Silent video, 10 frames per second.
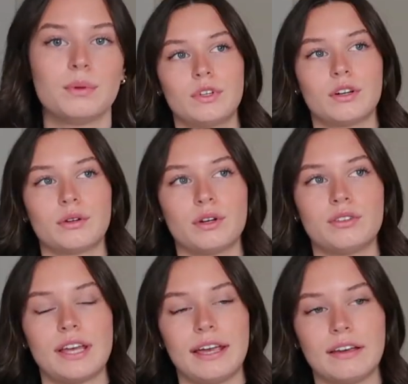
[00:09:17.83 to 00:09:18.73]
You know, you'll
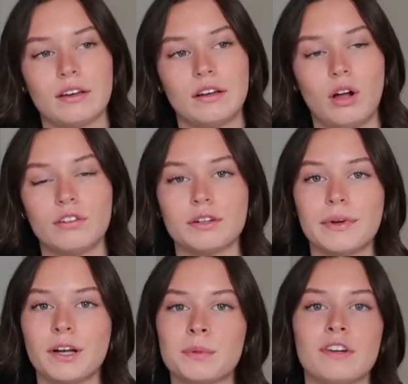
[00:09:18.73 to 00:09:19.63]
take all of your
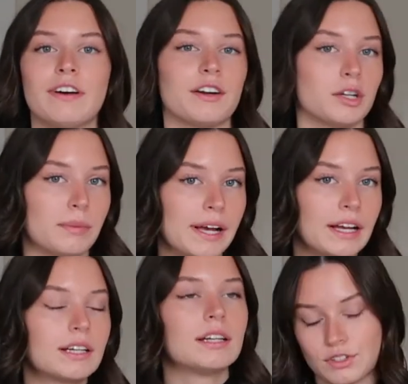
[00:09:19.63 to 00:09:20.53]
makeup stuff out of your bag,